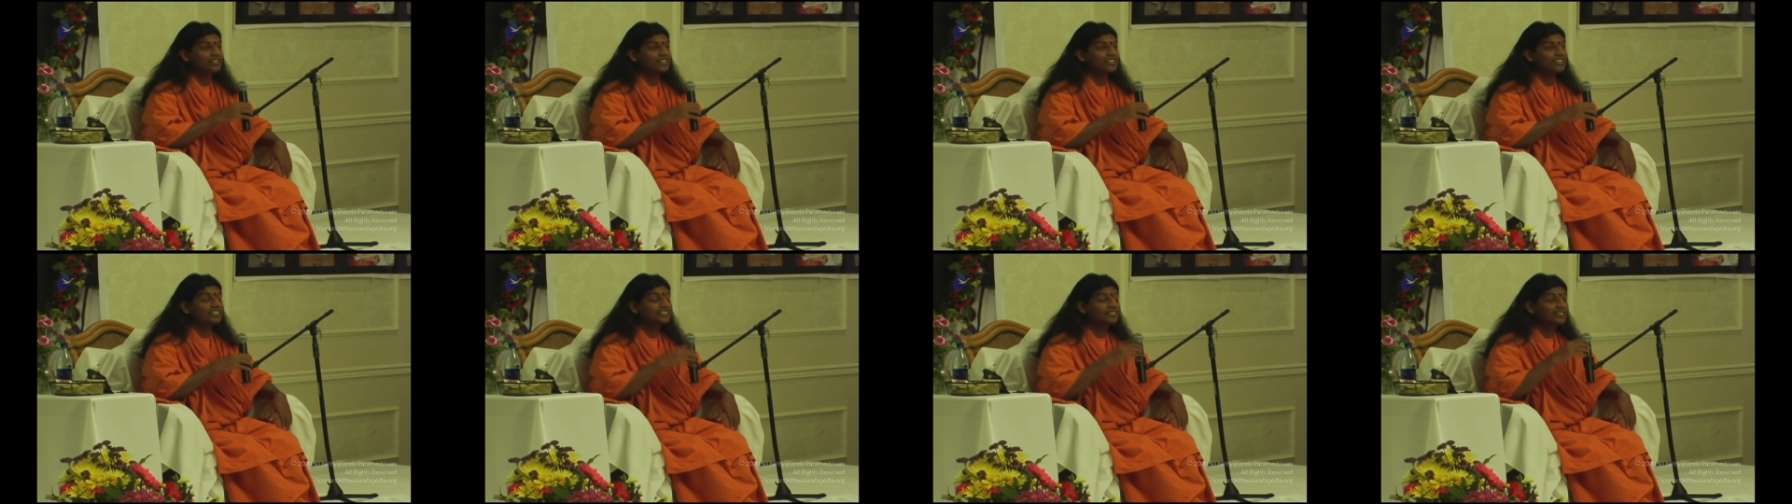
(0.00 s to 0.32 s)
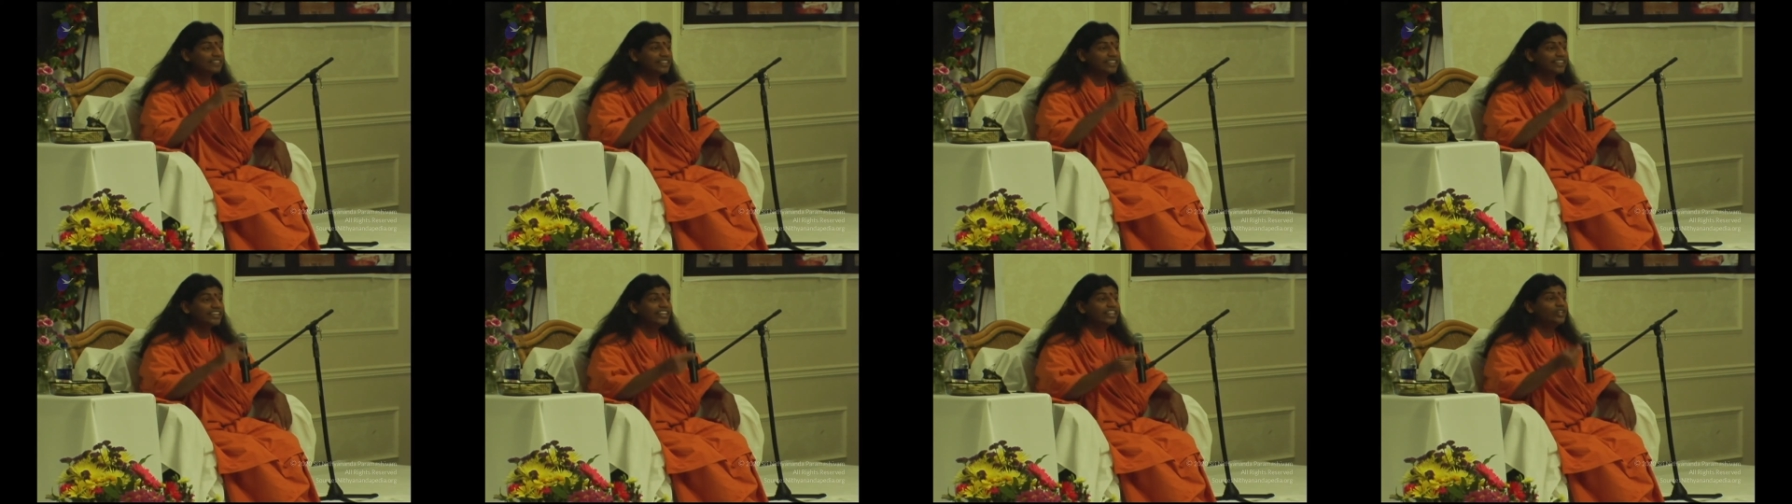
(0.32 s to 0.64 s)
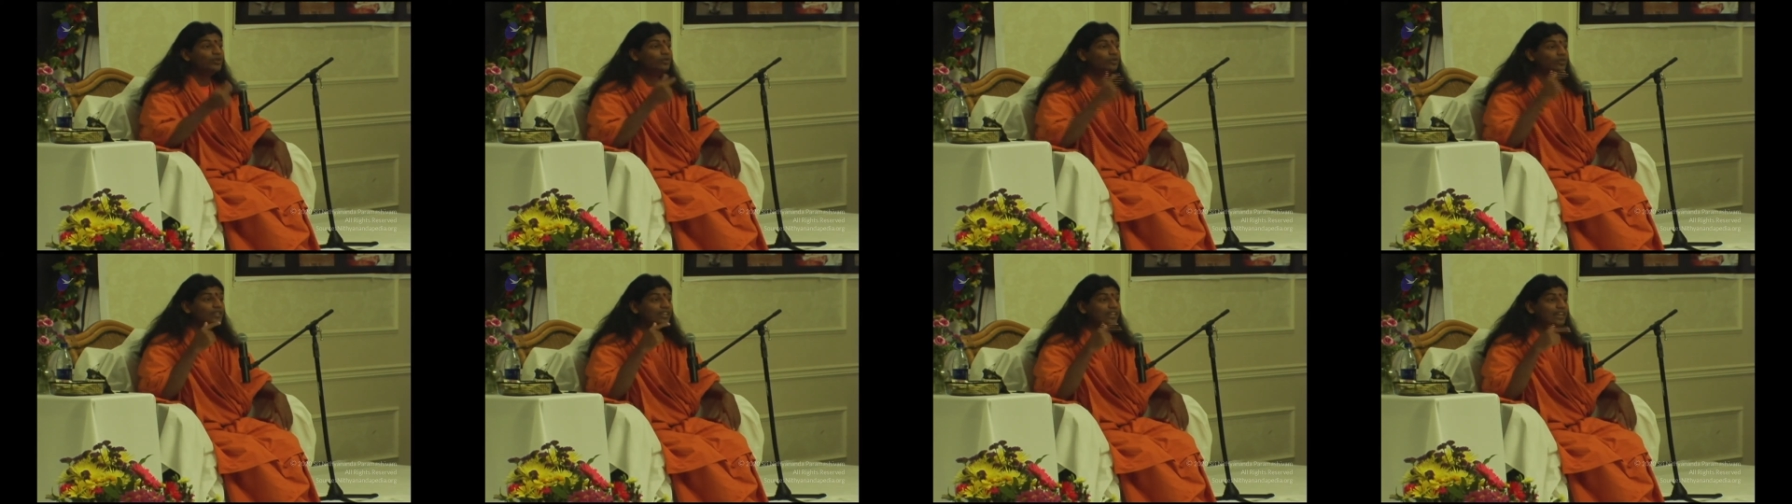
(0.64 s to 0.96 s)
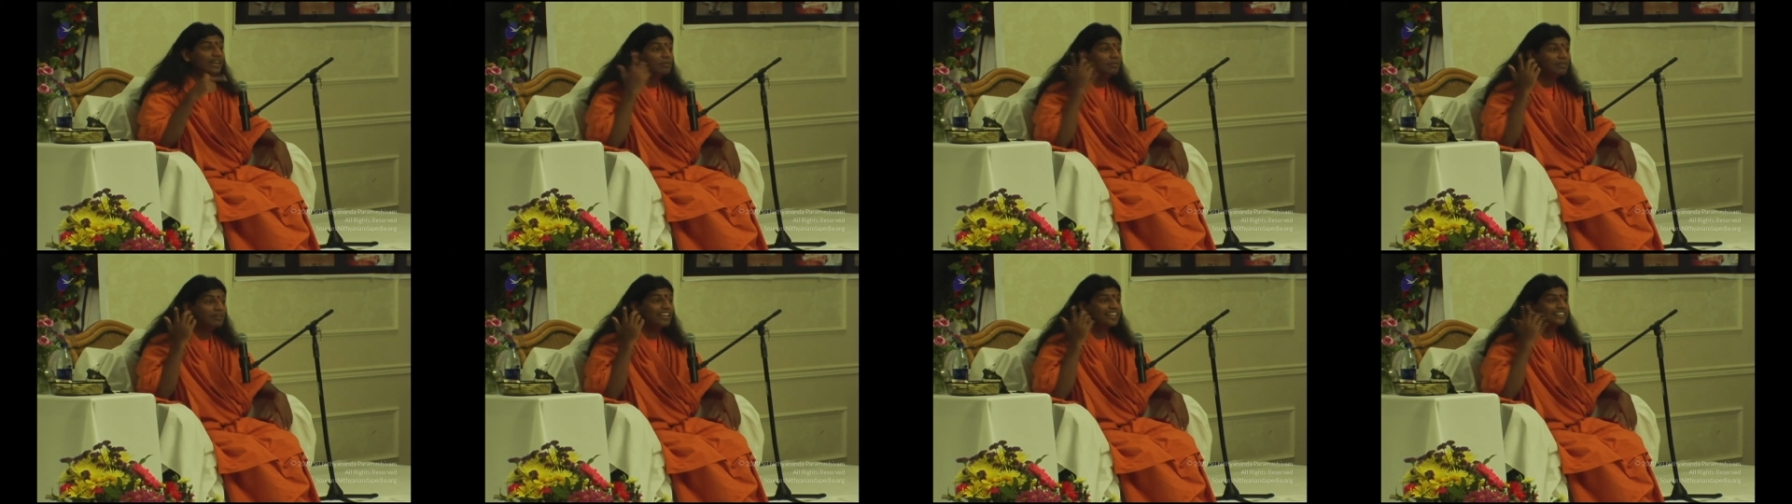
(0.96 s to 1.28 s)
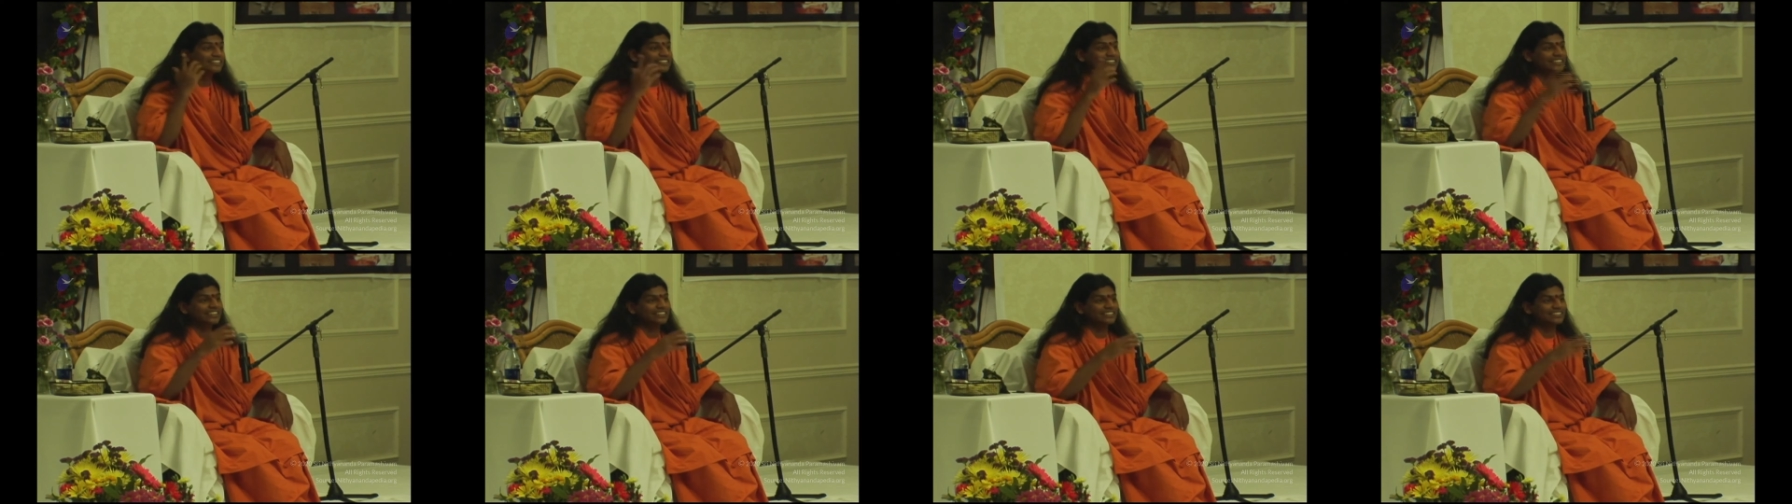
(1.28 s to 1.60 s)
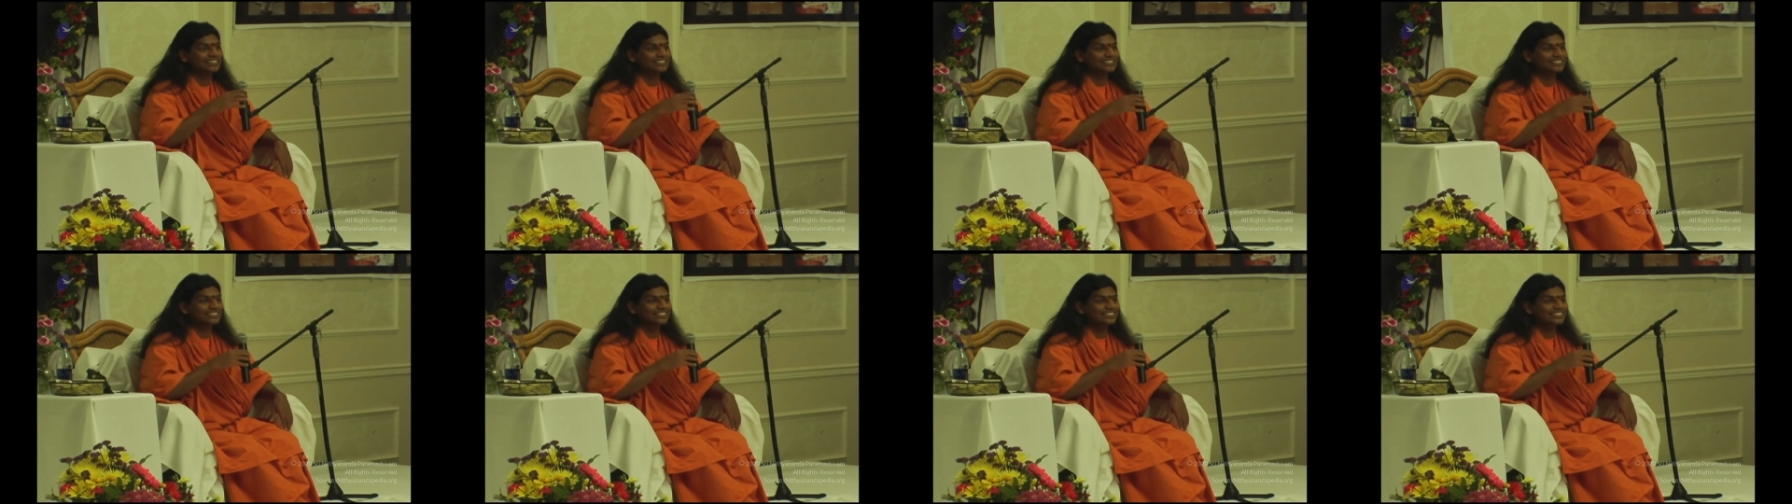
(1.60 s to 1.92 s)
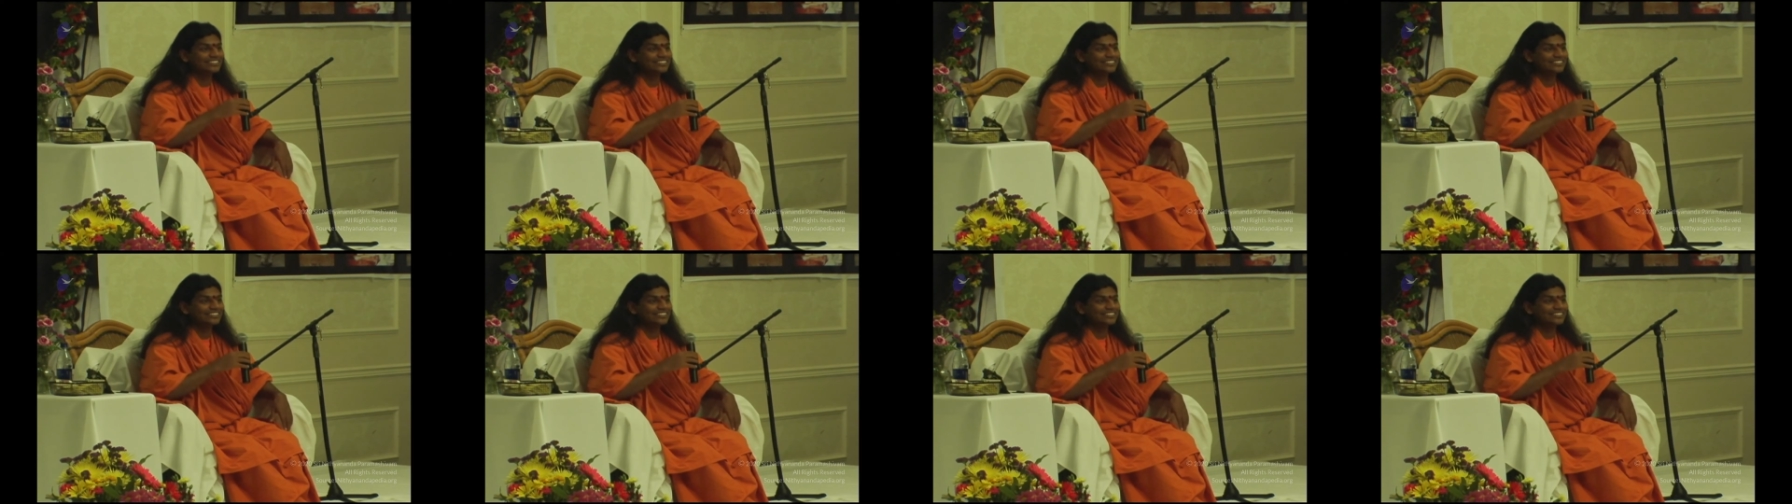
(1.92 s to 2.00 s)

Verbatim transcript: This will lead you to labellessness.